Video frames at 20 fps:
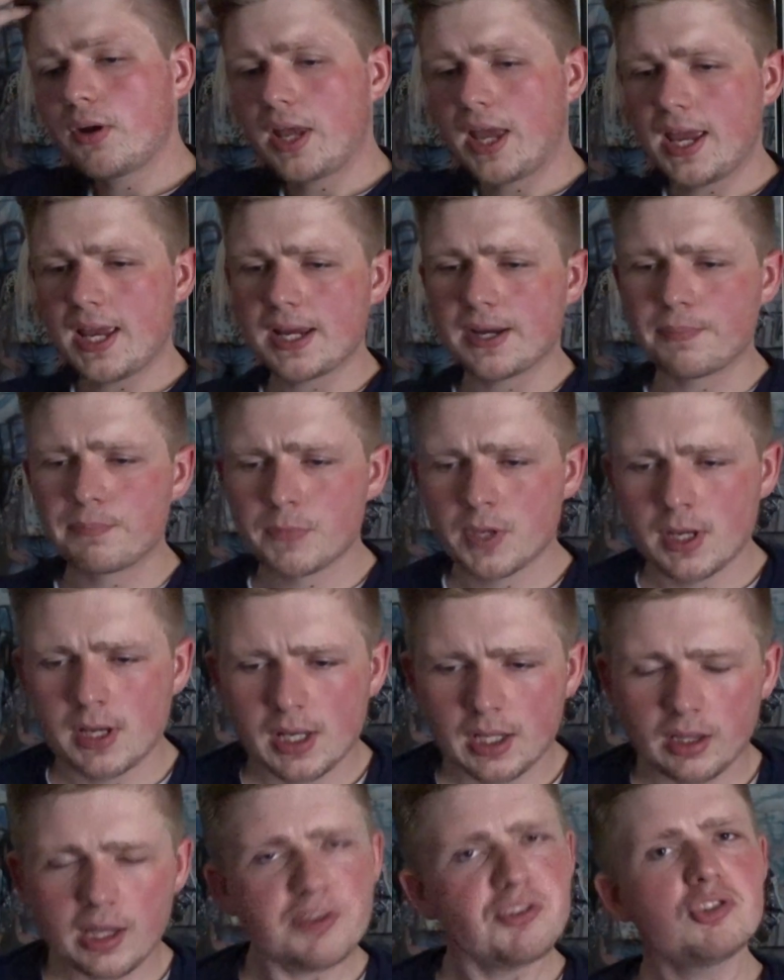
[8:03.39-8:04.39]
hey,
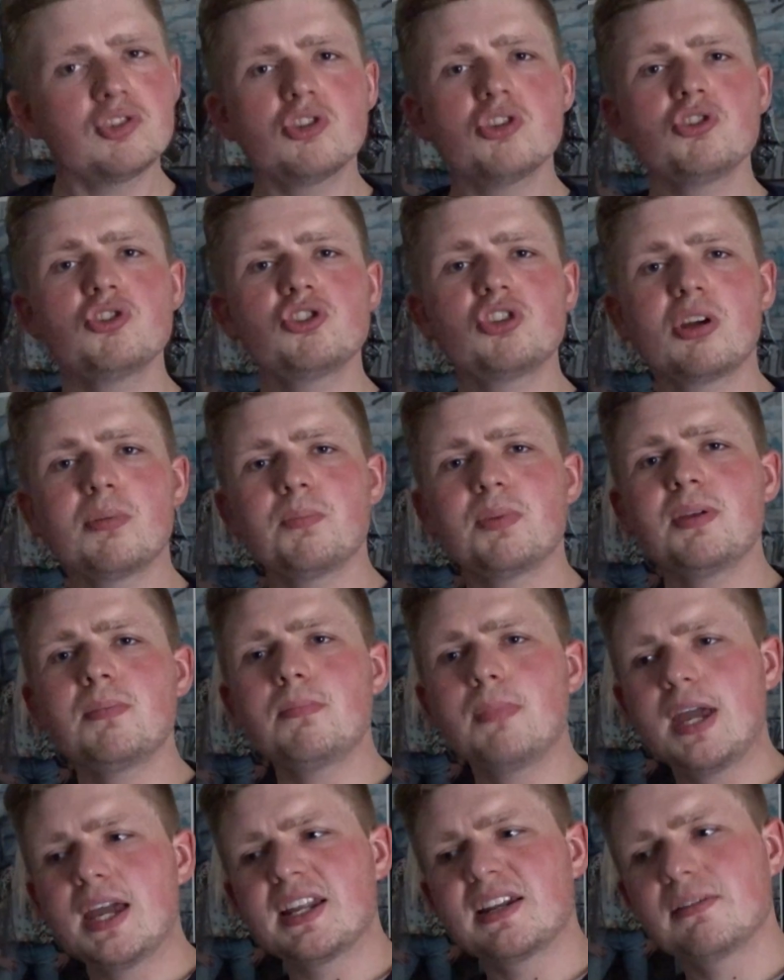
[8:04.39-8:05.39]
let's just jump in
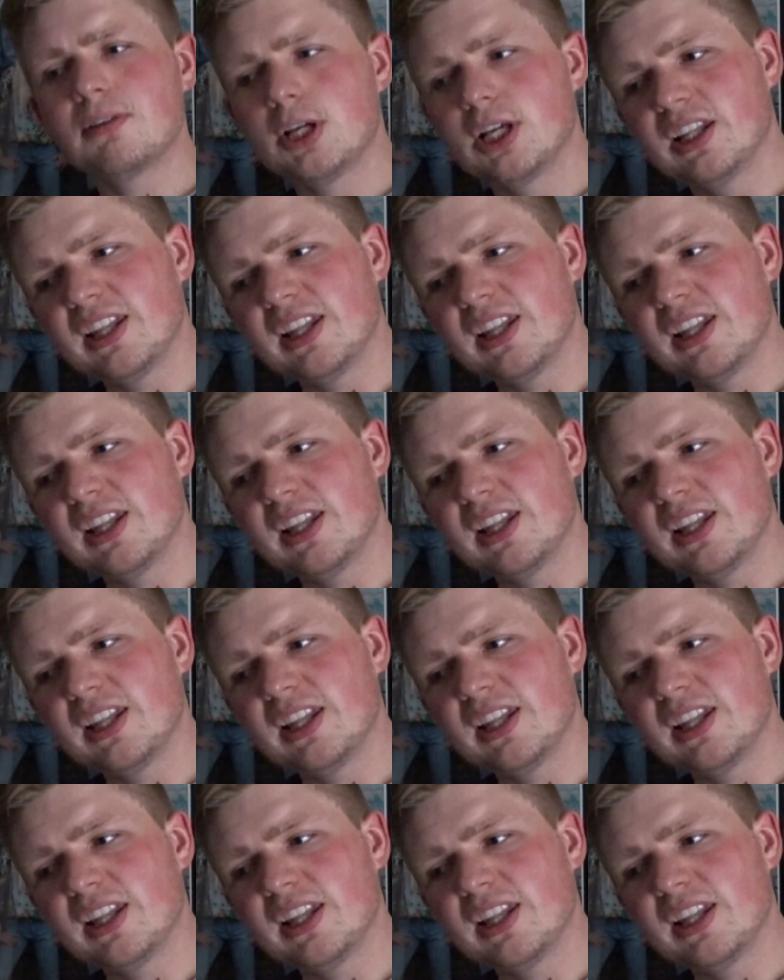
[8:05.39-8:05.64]
bed.